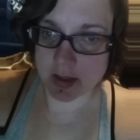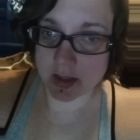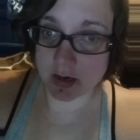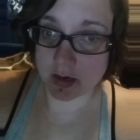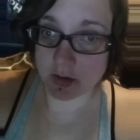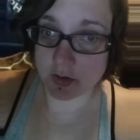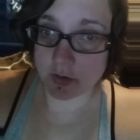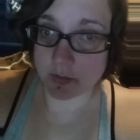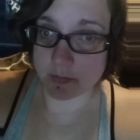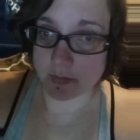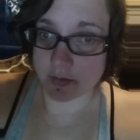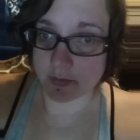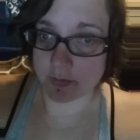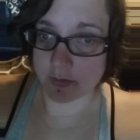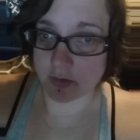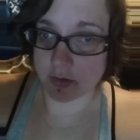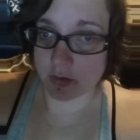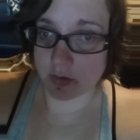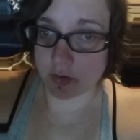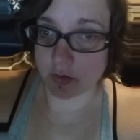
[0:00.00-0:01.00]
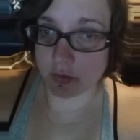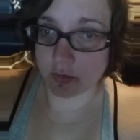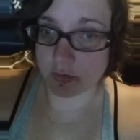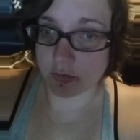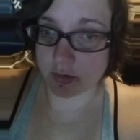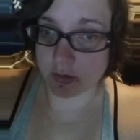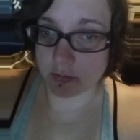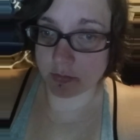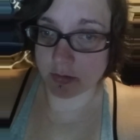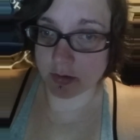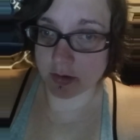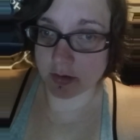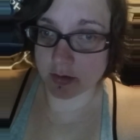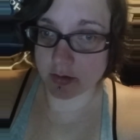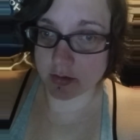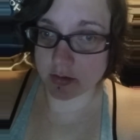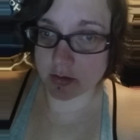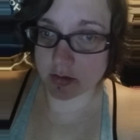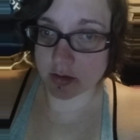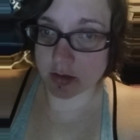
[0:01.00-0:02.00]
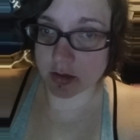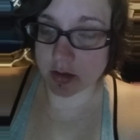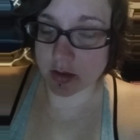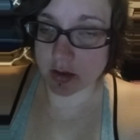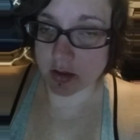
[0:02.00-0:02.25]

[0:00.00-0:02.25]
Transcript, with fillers: Hello, my fellow YouTubers